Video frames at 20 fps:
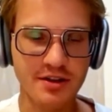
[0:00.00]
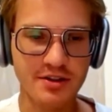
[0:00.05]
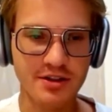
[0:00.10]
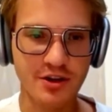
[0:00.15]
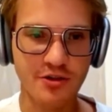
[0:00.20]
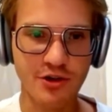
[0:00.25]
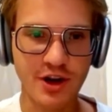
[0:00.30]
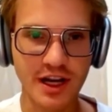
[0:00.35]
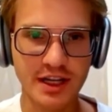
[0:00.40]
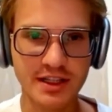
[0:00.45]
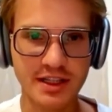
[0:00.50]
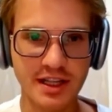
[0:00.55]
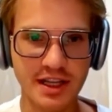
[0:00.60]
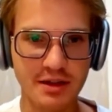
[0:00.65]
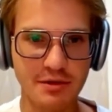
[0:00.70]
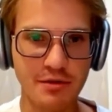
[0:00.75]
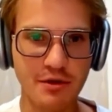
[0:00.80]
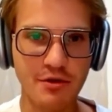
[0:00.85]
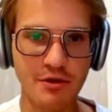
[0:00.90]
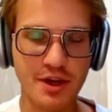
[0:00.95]
directly
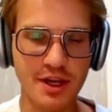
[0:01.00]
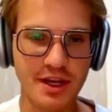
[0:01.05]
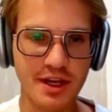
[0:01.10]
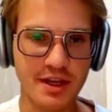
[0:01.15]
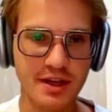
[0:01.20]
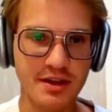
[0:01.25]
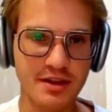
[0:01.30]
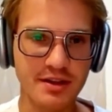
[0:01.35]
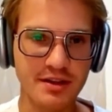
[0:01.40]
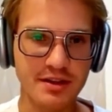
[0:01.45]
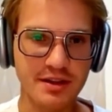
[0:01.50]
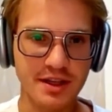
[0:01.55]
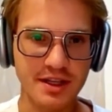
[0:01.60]
invoking